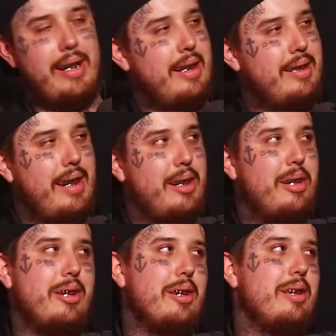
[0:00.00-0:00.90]
and stand
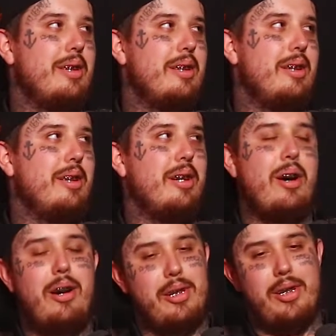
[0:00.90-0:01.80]
on your you
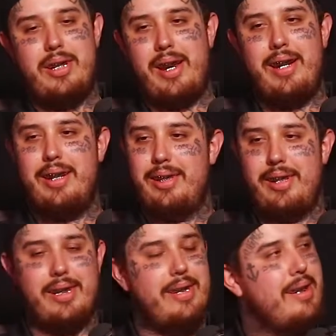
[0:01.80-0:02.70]
know on your 10 and
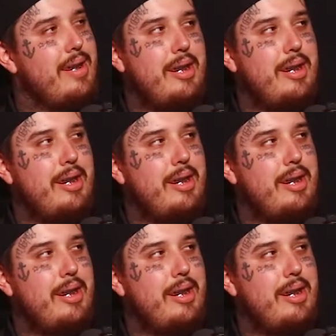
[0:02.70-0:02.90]
just